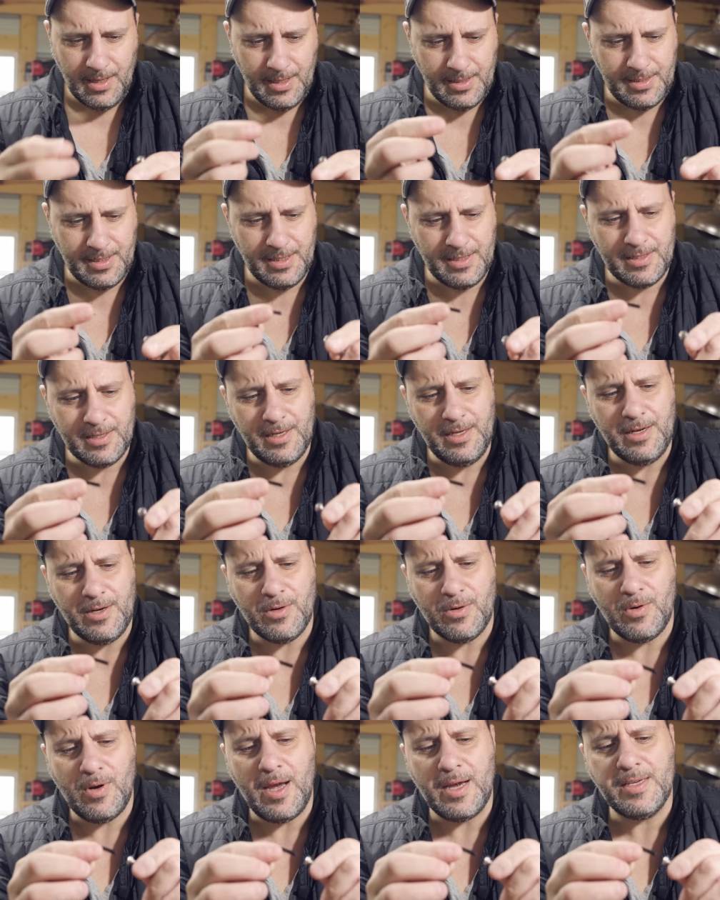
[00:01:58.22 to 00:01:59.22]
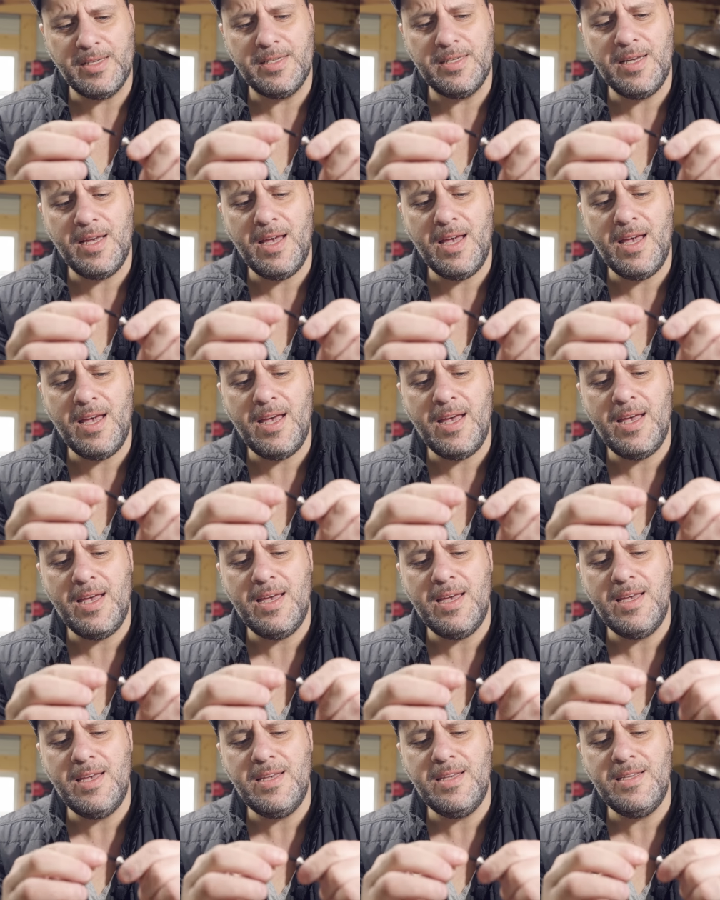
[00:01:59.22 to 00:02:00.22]
Is this the correct
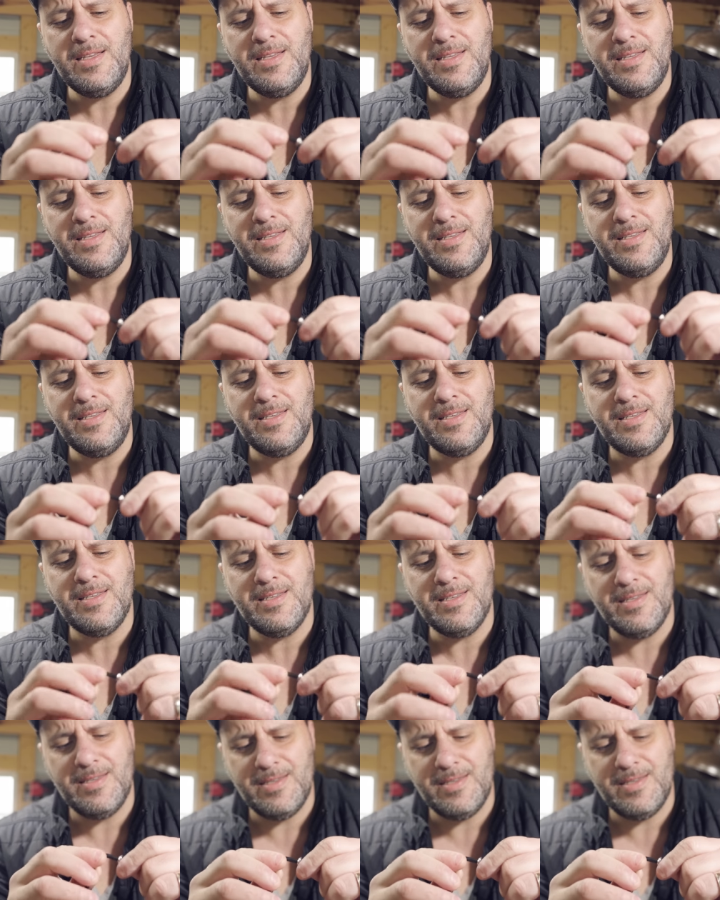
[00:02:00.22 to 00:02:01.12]
size?